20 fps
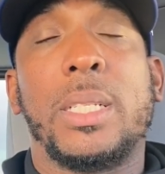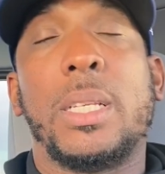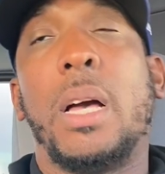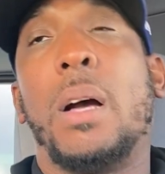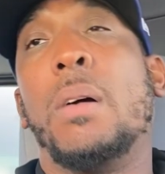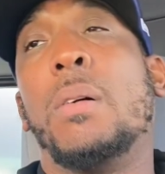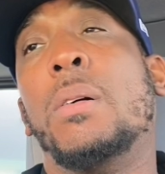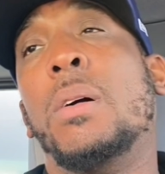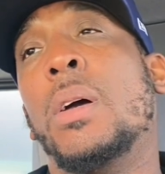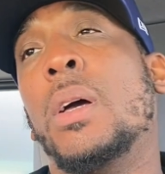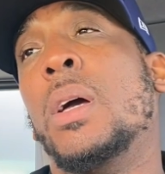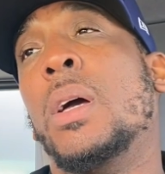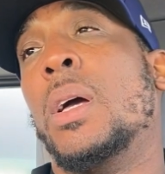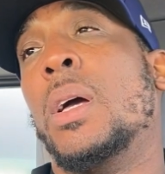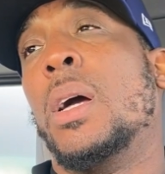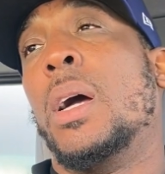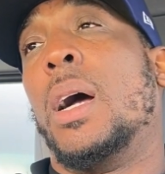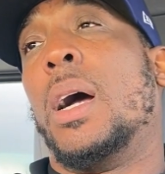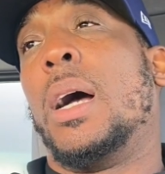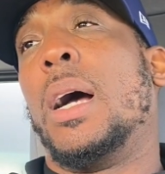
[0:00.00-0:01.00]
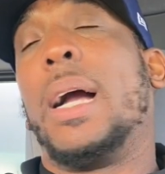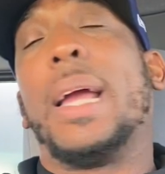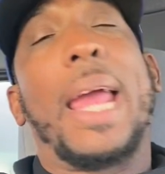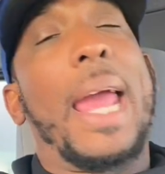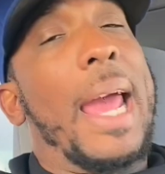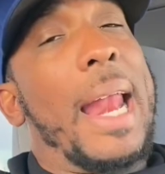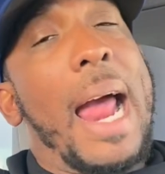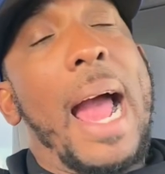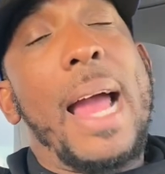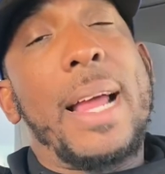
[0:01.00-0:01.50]
So
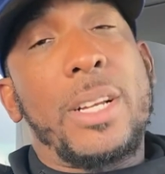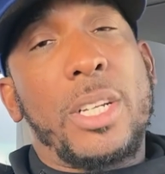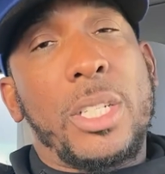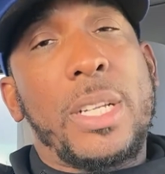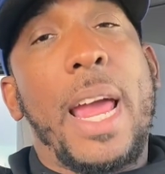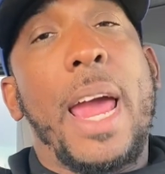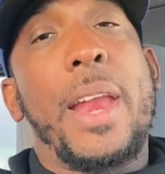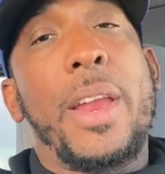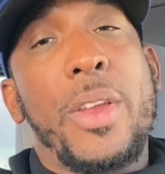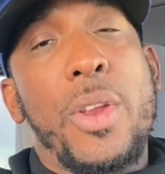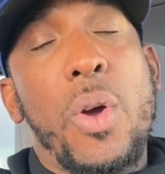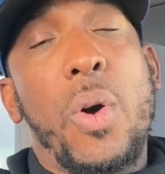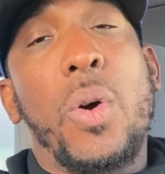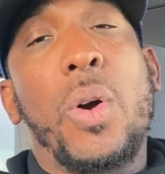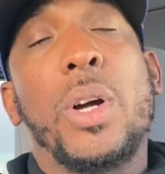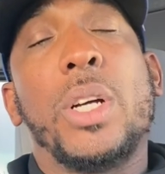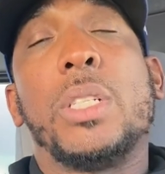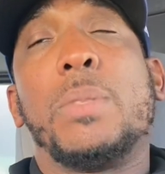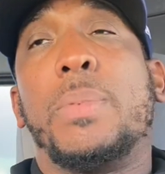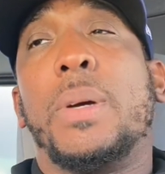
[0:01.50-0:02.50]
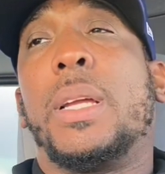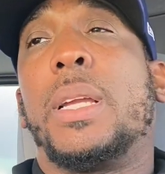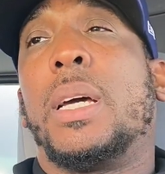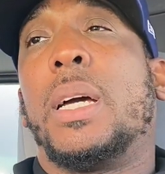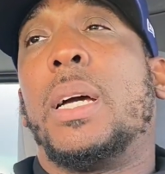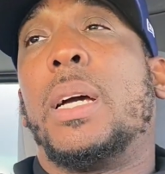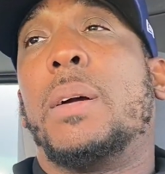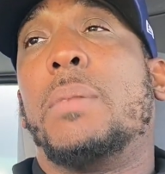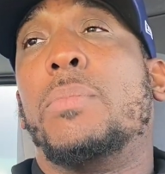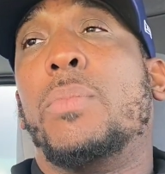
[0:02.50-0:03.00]
again, I understand in yours, but
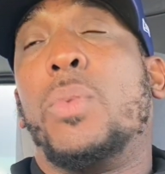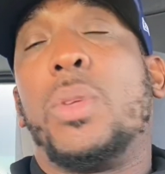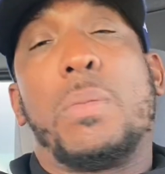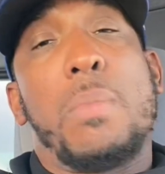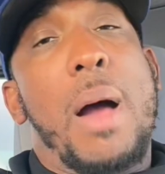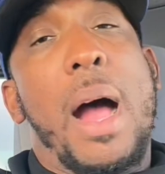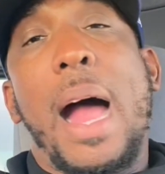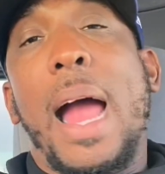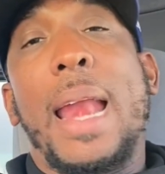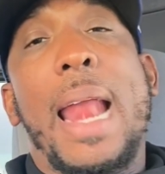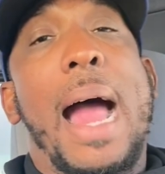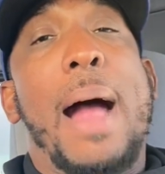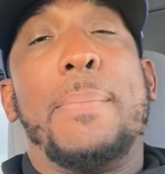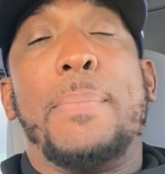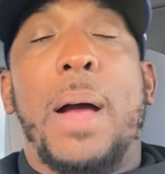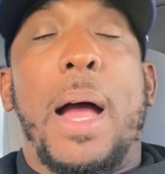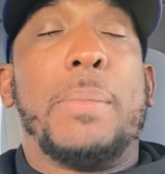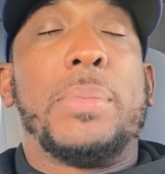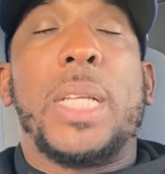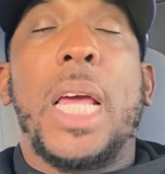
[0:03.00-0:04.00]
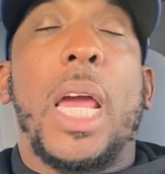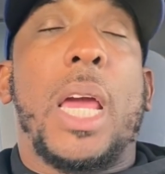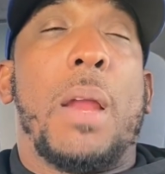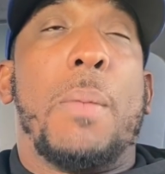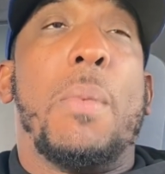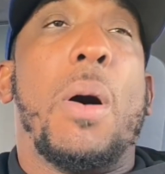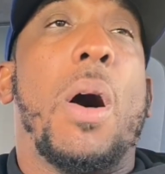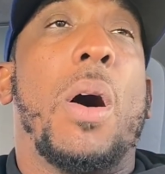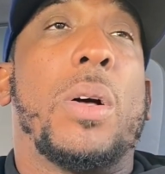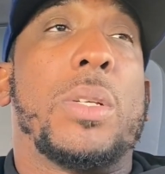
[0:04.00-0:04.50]
with mine, I'm taking
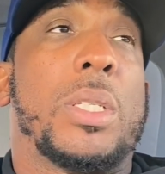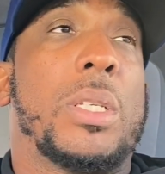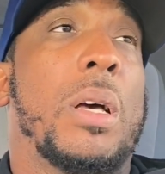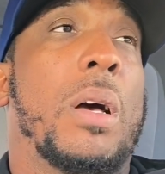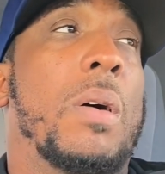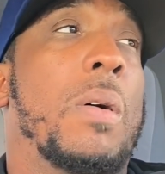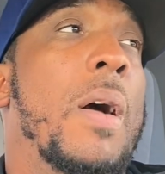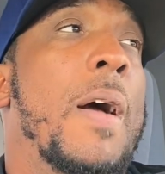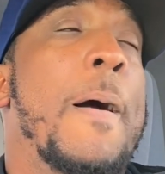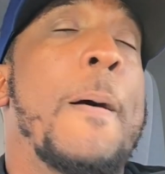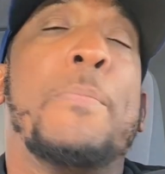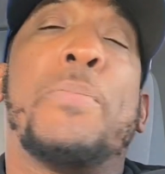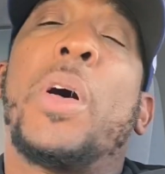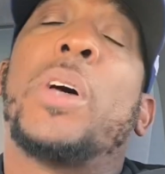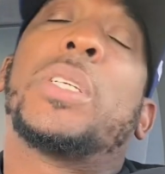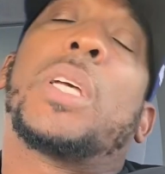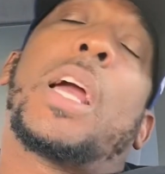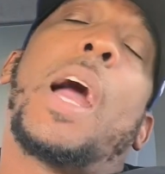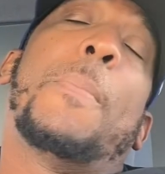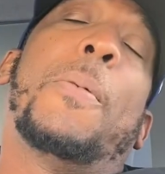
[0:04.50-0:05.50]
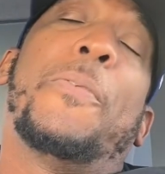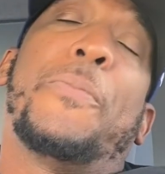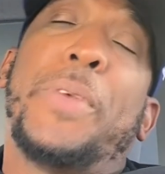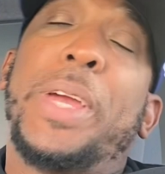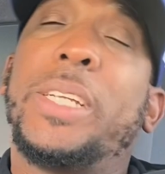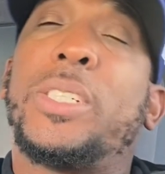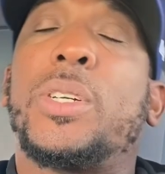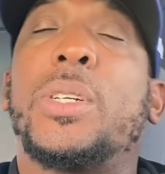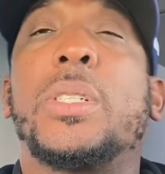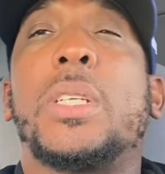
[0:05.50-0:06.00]
them all. So those are a couple
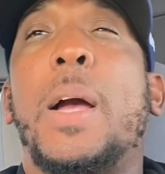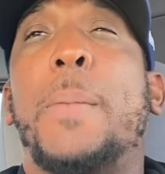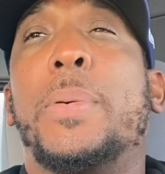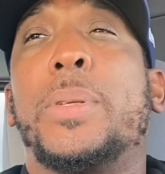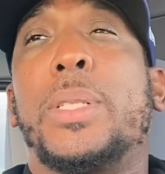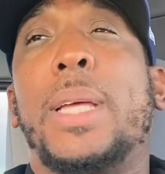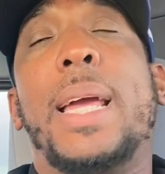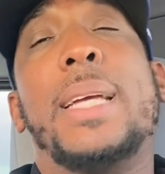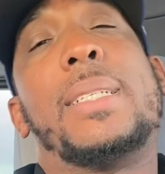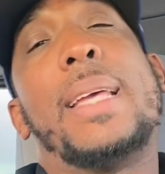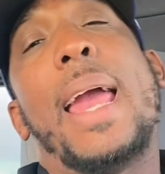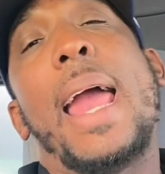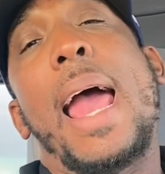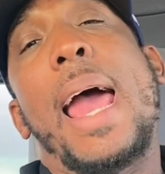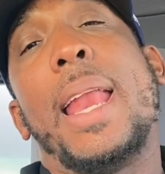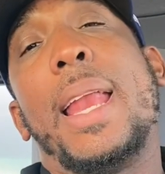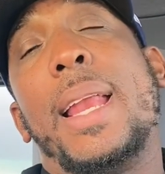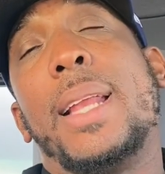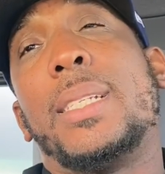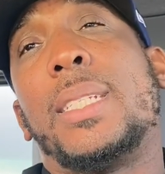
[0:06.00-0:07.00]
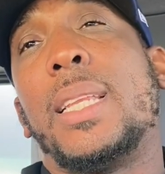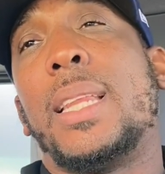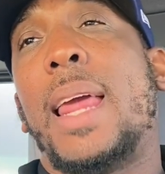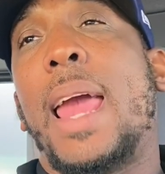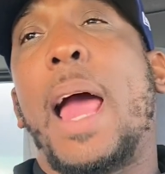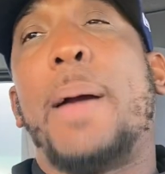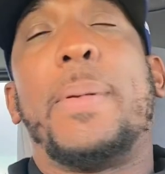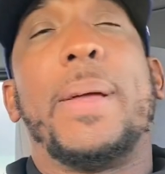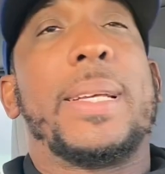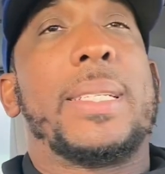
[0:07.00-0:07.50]
features, couple things they added into
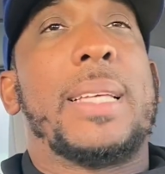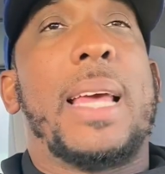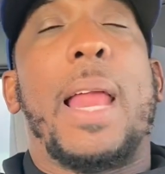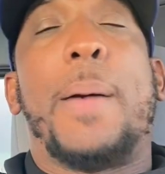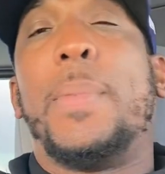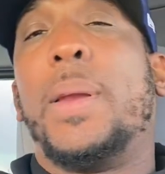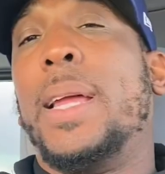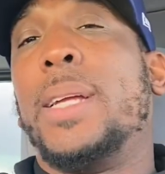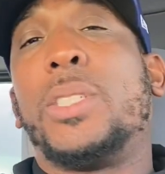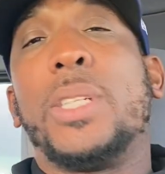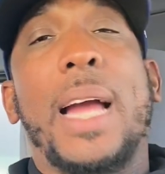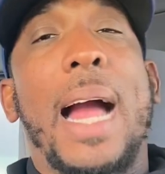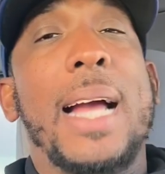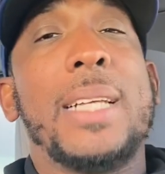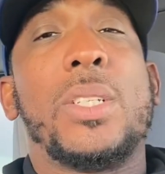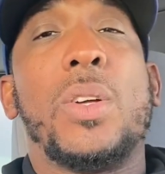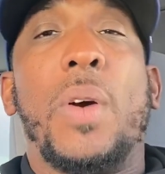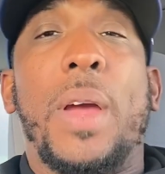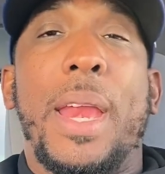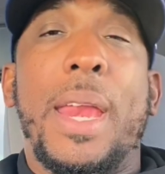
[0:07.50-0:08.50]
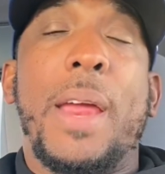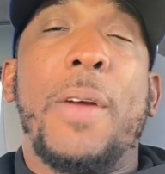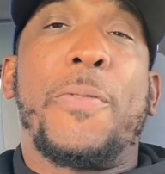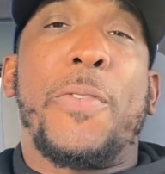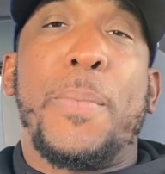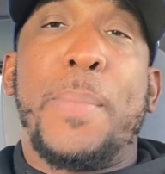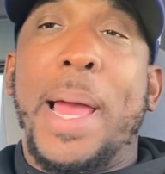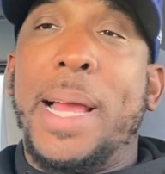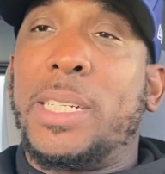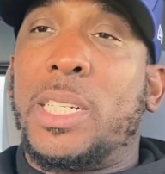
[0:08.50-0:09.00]
the app. Like I said, I'm gonna let you guys know any
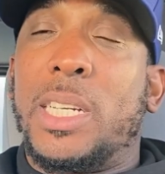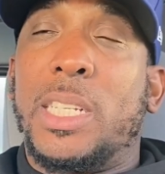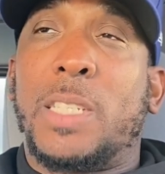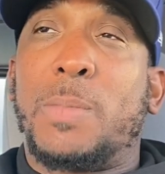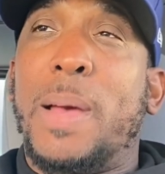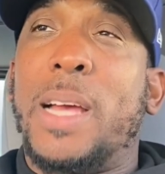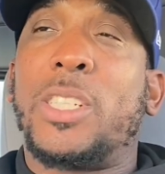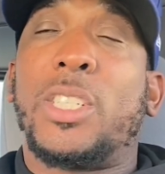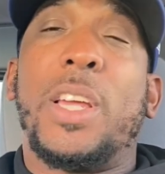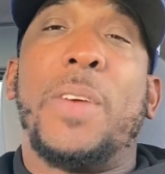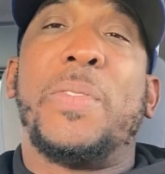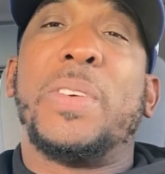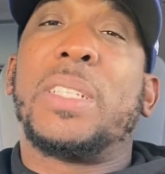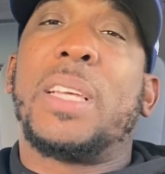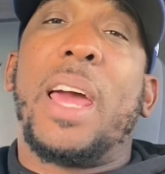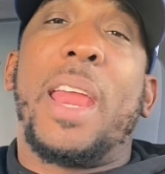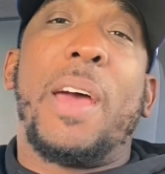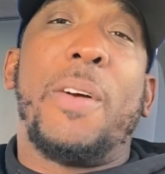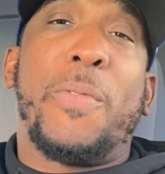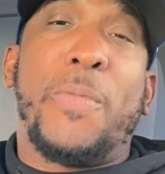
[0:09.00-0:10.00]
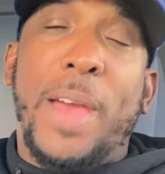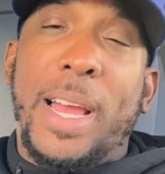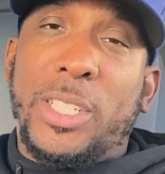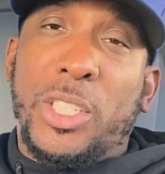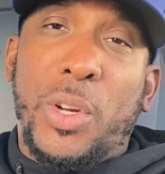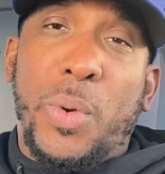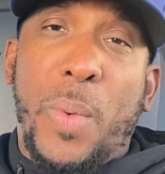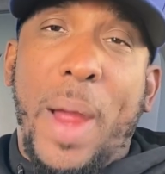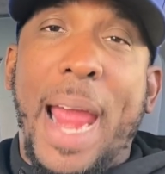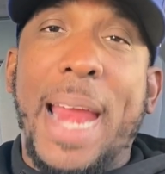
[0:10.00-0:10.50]
information, especially if it's gonna
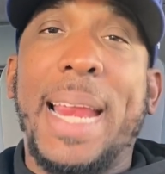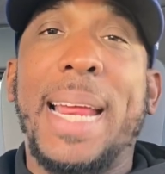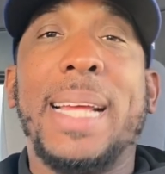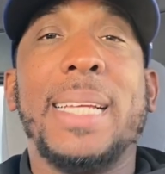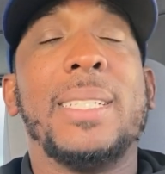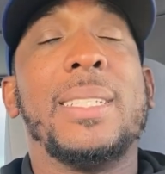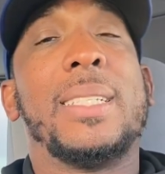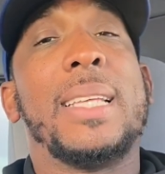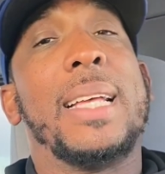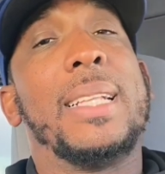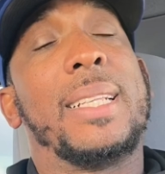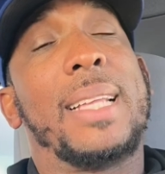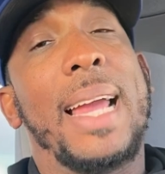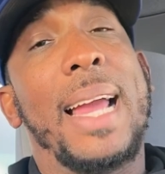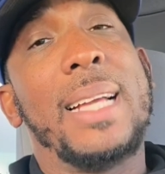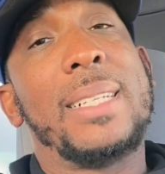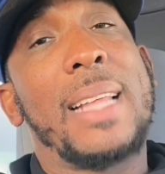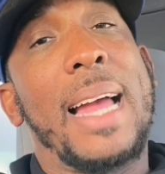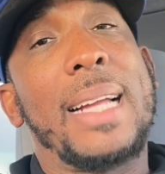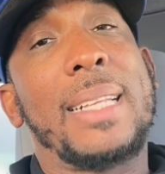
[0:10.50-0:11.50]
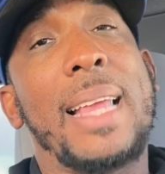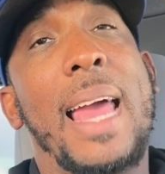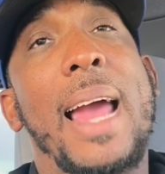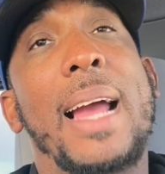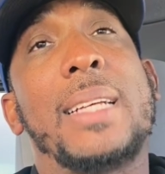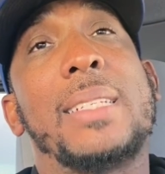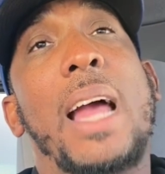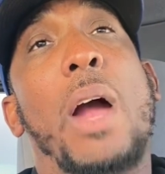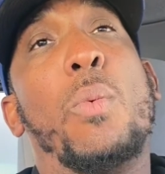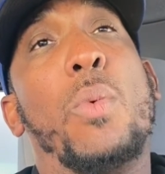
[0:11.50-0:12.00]
affect your ratings and things like
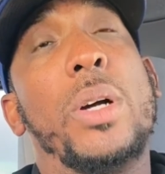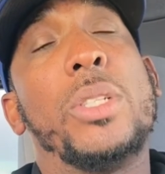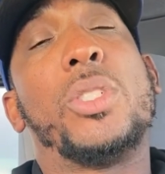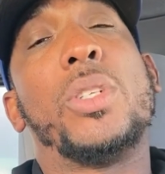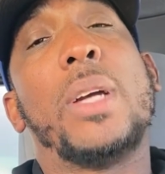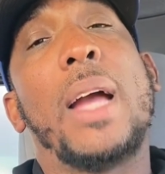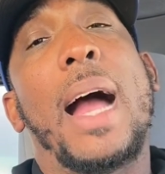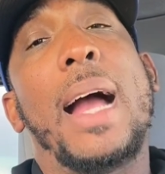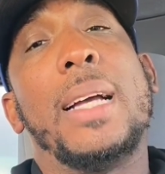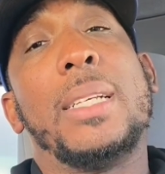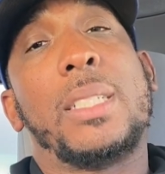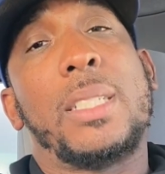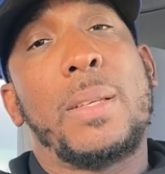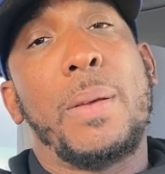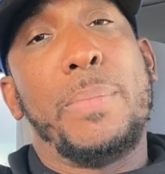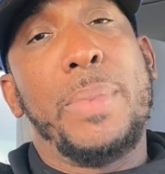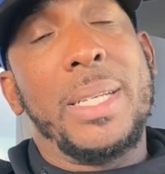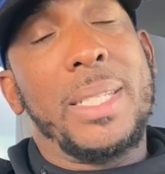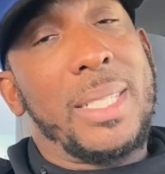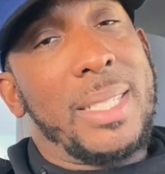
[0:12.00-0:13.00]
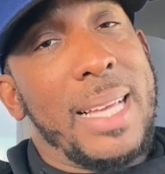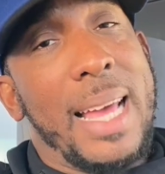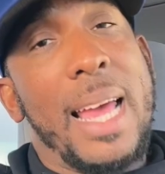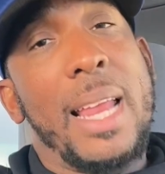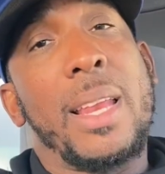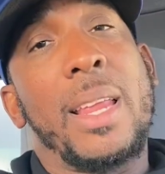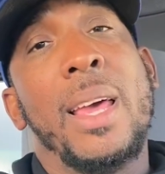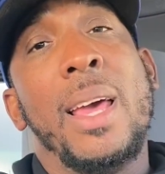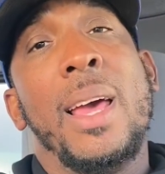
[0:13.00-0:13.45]
that, because I want you guys to be sent